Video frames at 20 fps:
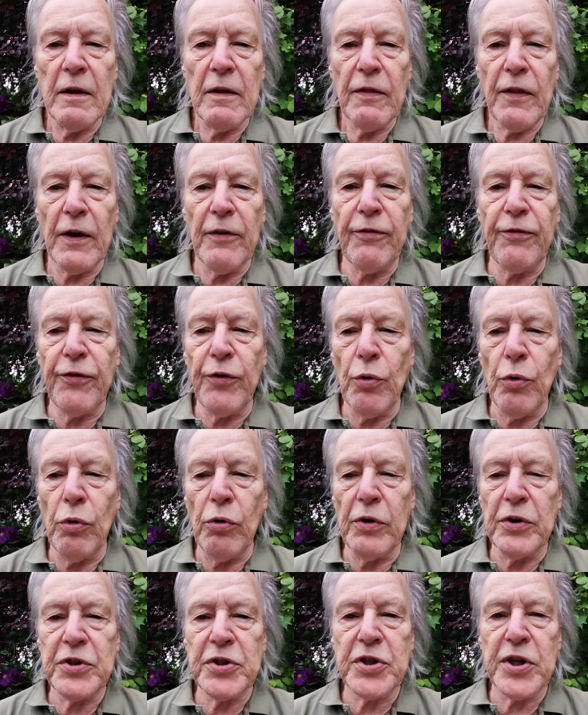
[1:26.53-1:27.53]
They fuel
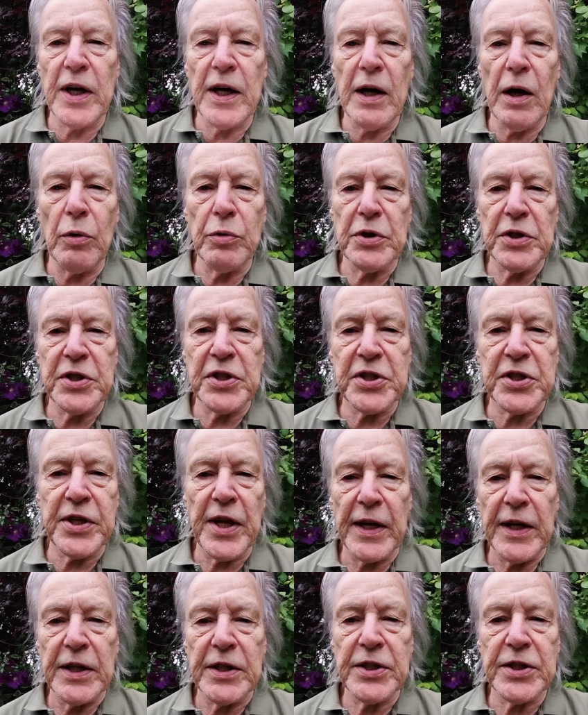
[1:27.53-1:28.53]
the shareholders'
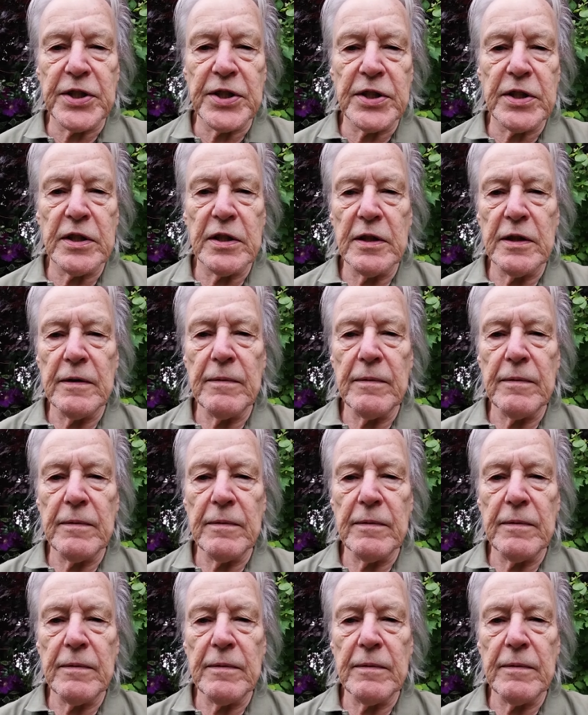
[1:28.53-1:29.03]
stakes.